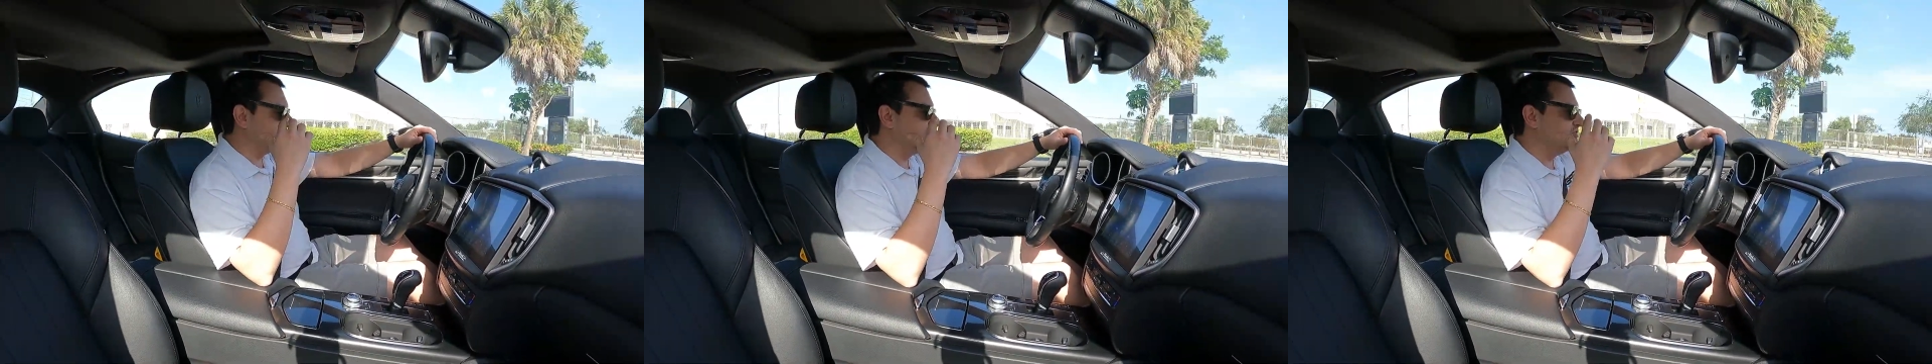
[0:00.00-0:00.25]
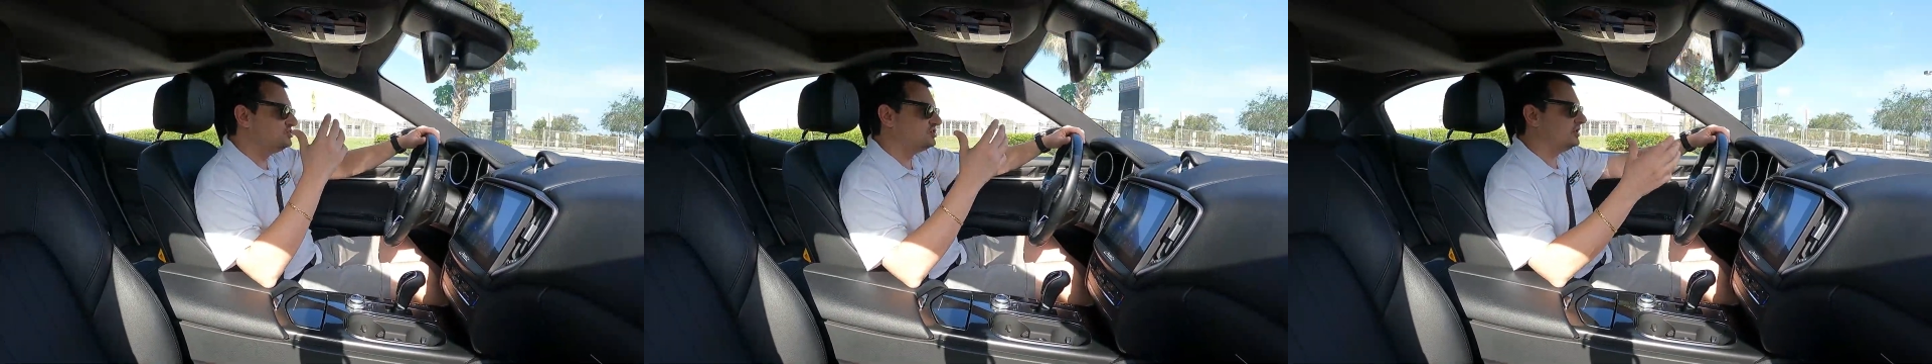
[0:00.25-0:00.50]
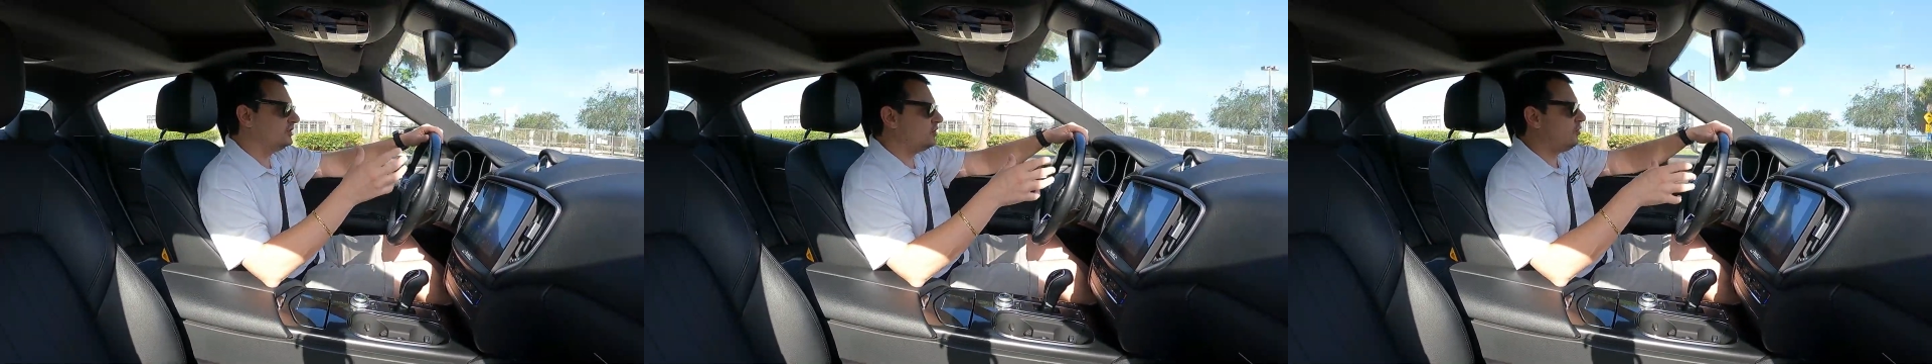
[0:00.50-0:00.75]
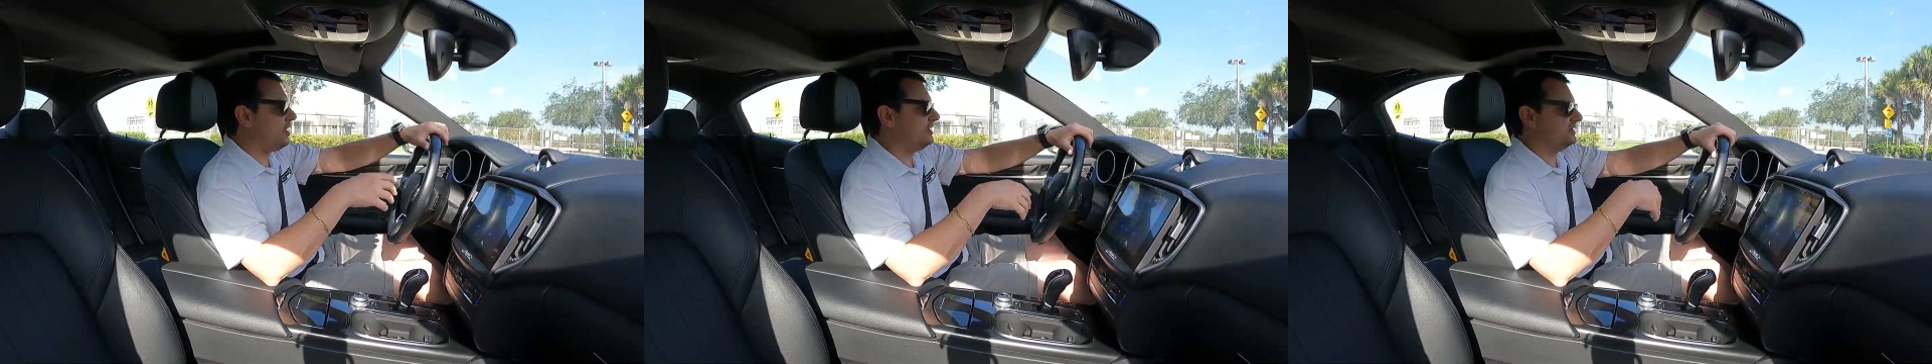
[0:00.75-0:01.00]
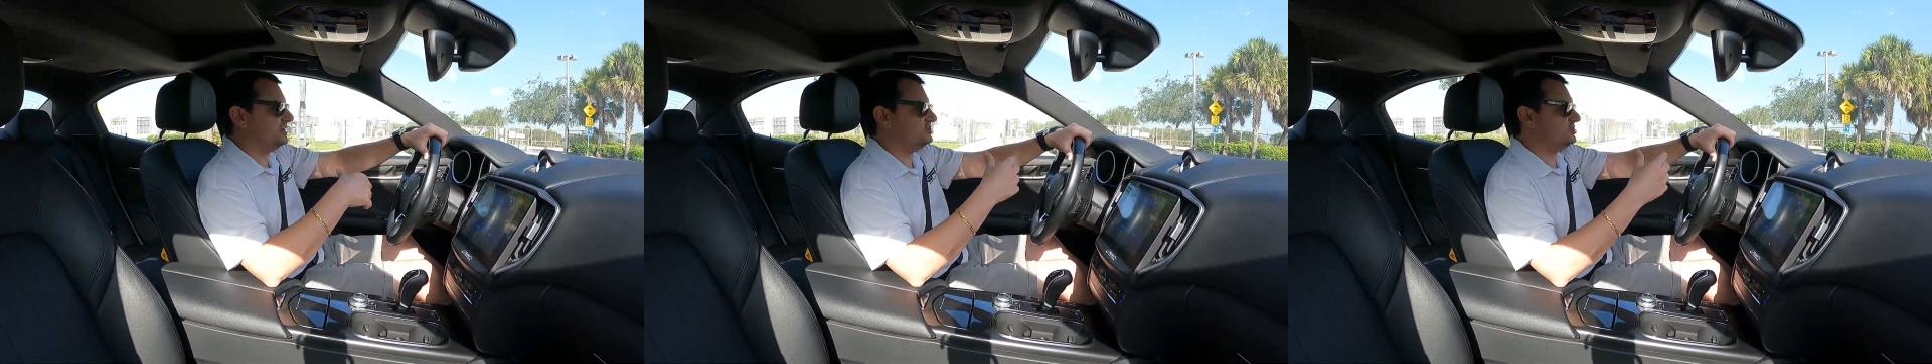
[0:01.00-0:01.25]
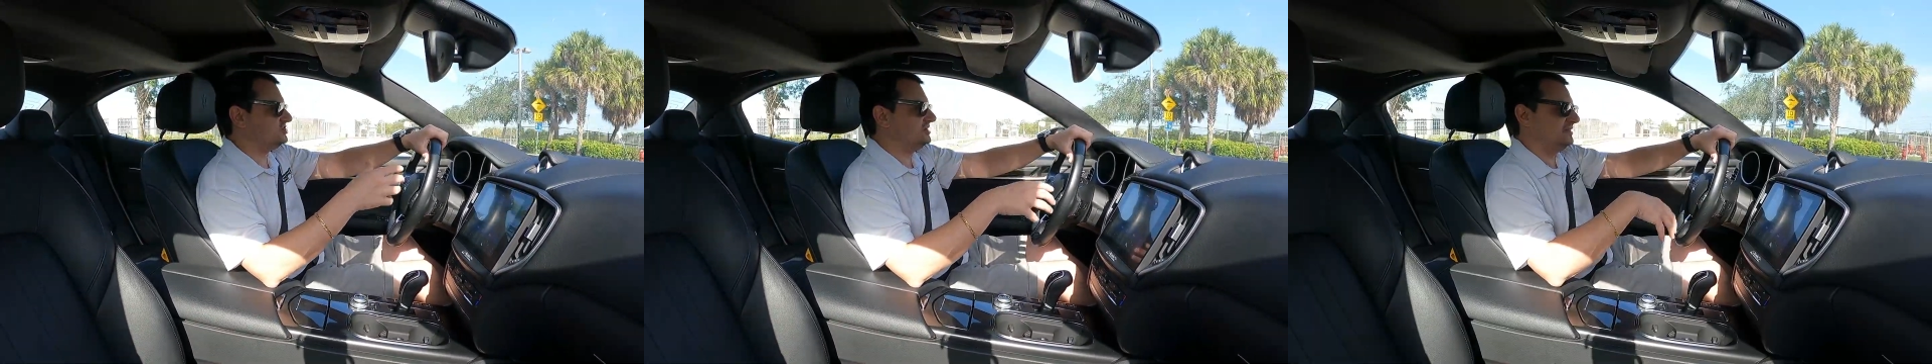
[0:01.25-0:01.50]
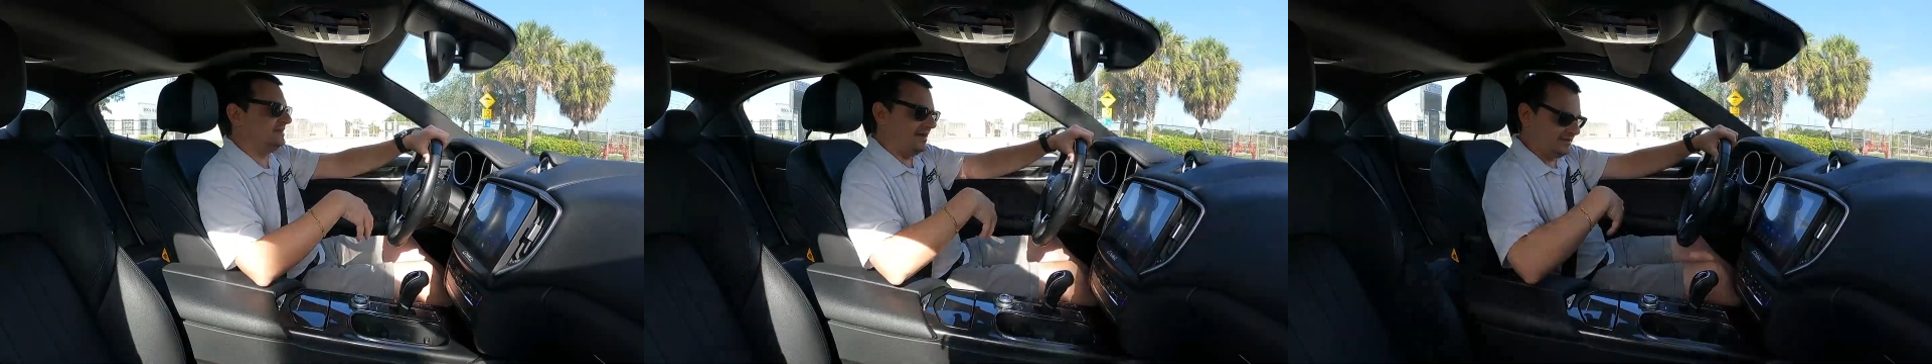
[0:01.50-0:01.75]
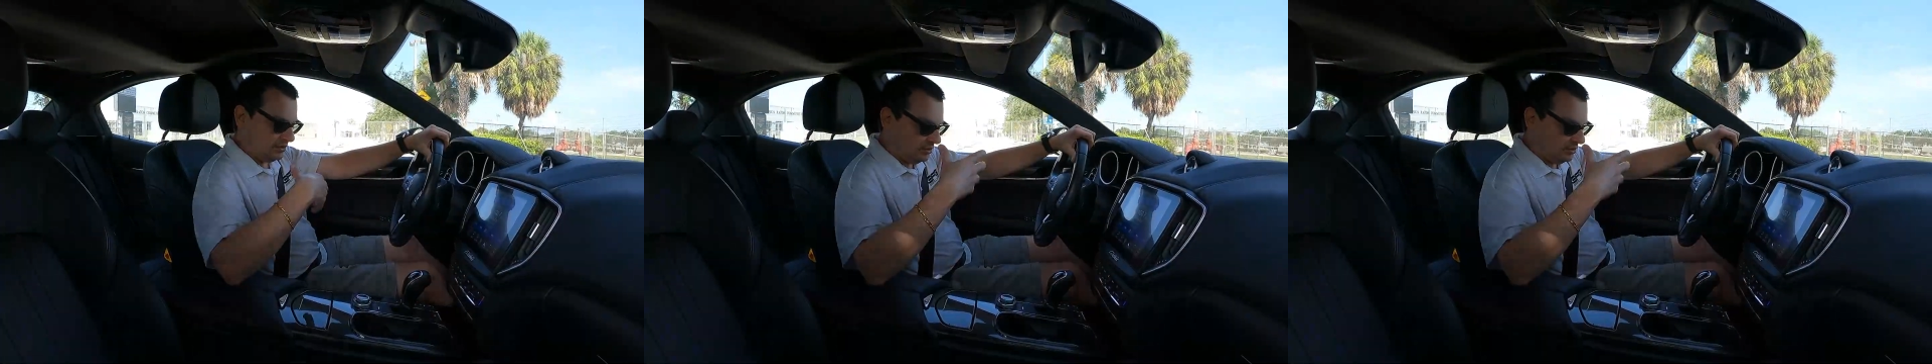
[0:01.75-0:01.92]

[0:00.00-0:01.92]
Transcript: The material quality is just not there.